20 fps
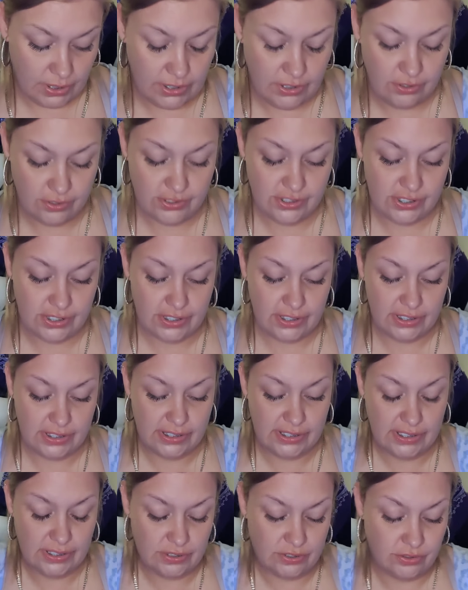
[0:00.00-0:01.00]
And you're starting to
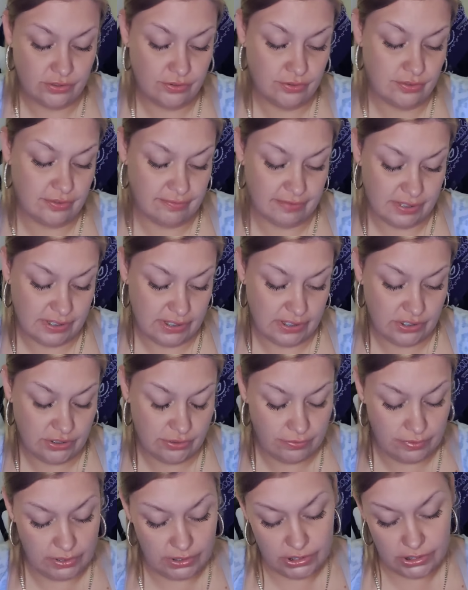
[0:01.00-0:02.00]
see the truth of a
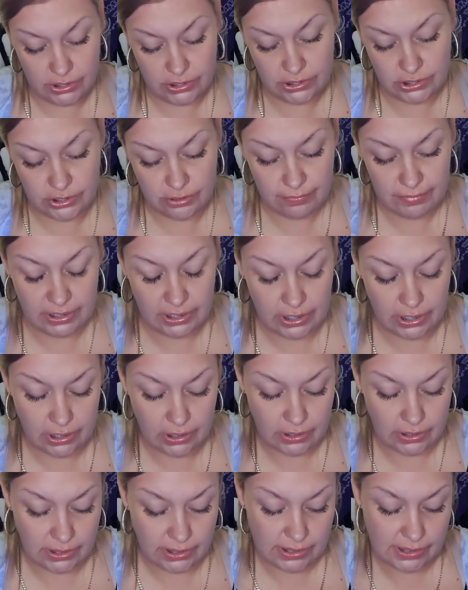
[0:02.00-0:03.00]
situation. Show me
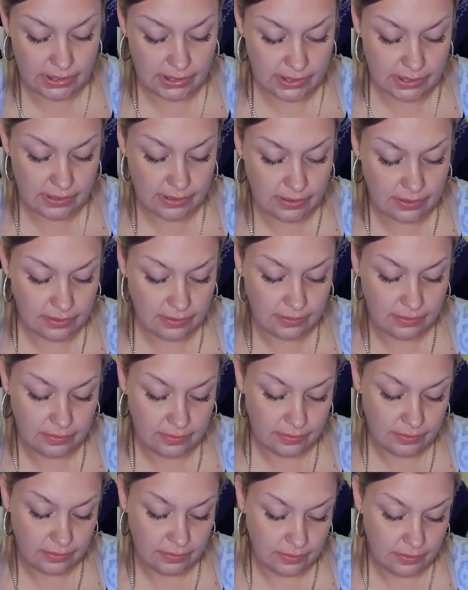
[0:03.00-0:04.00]
carless
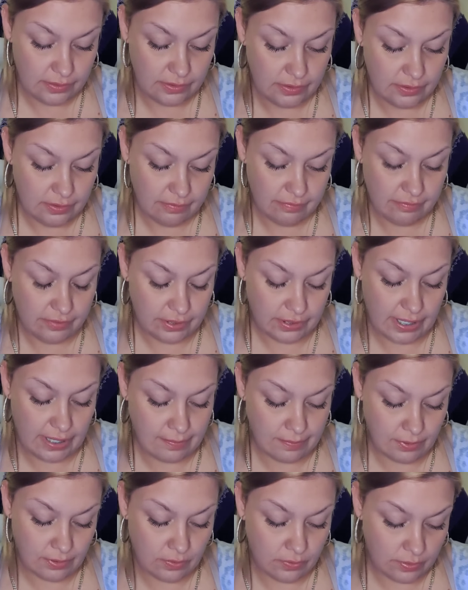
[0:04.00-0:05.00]
for
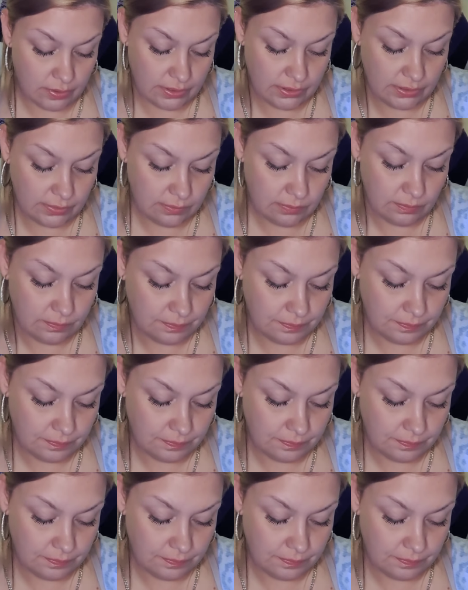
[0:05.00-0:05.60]
Capricorn.